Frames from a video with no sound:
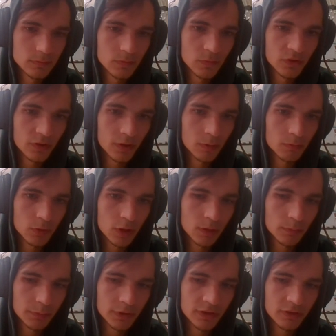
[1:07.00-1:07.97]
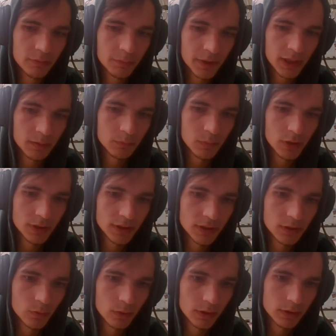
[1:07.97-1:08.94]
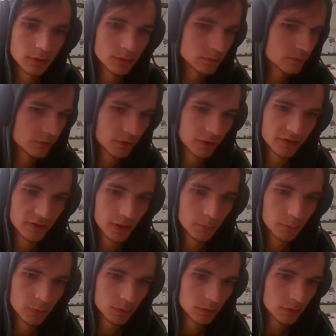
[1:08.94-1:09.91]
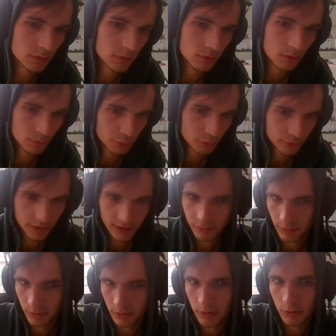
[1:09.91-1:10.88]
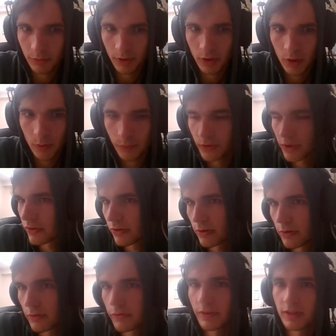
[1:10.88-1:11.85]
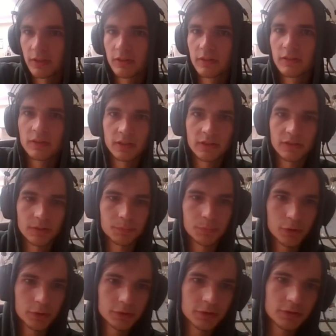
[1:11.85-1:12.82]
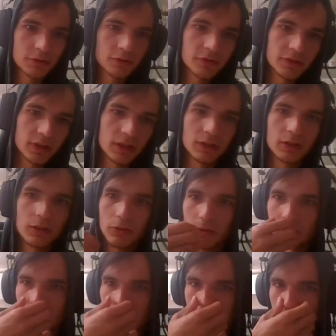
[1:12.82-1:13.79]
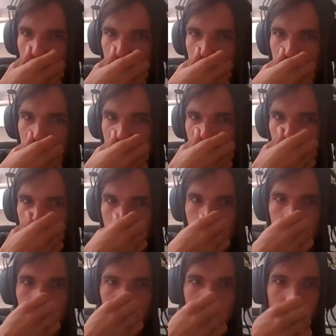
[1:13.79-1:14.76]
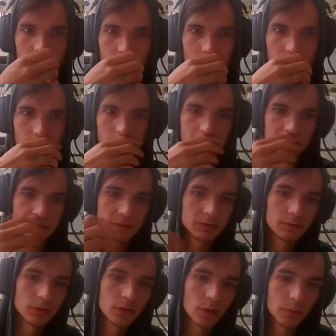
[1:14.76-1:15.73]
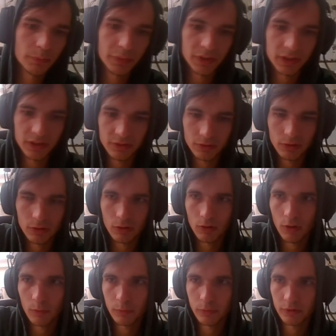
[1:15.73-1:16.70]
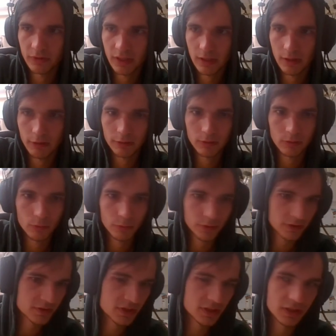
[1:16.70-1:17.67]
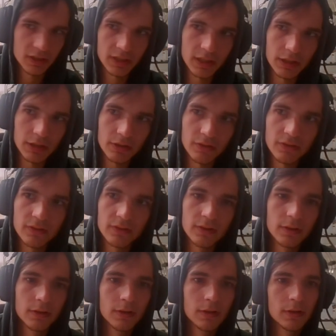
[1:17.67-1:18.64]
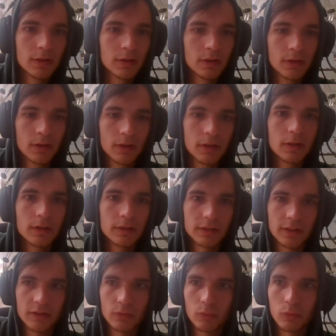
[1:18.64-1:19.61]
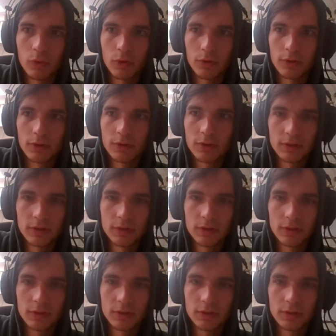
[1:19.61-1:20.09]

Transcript: some companies made money when, for example, oil price were going up and stuff, and it's important to see all the indicators for your company to go up or down, or which indicators that work